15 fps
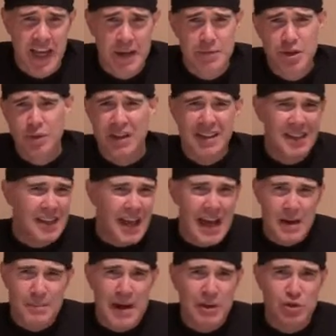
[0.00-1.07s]
the game, too. I think they
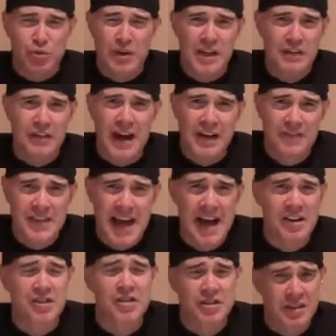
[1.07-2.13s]
had about
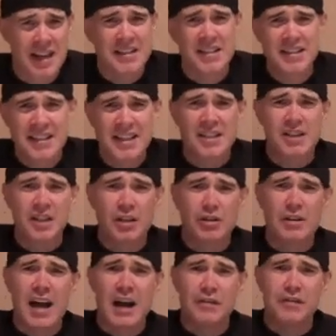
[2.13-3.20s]
25,000, so that's a decent
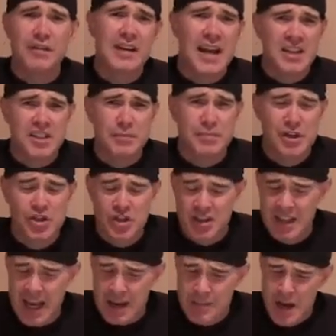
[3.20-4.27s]
crowd for an
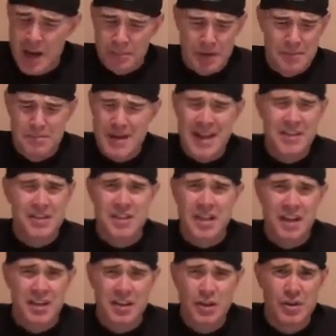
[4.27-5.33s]
exhibition game. But
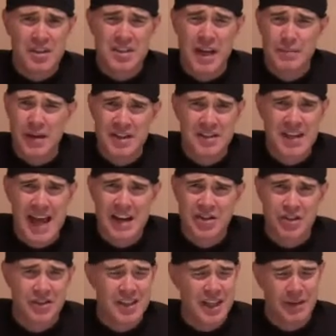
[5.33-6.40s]
the USA men's
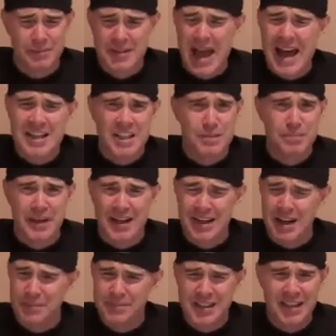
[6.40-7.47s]
national team has to pick it
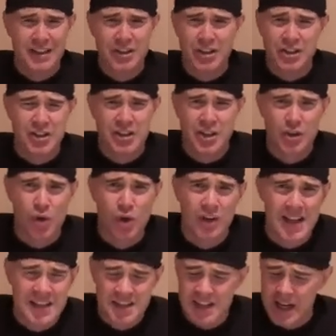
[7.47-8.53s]
up. Didn't look good at all
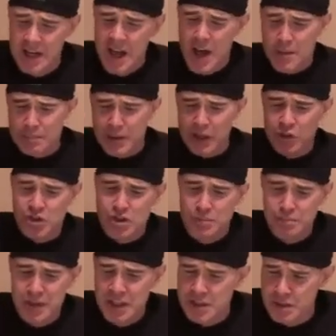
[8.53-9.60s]
last night.
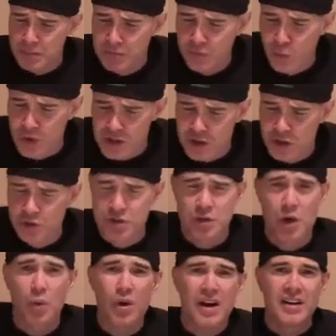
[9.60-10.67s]
Belgium beats them 4-2,
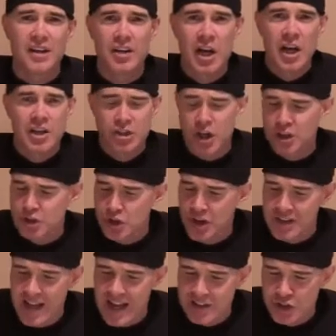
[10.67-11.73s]
so I wanted to touch
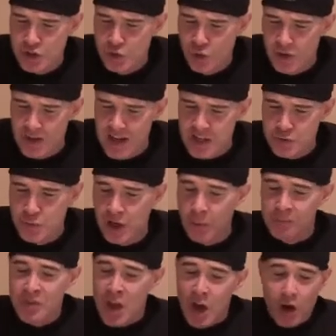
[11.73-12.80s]
on that score as well.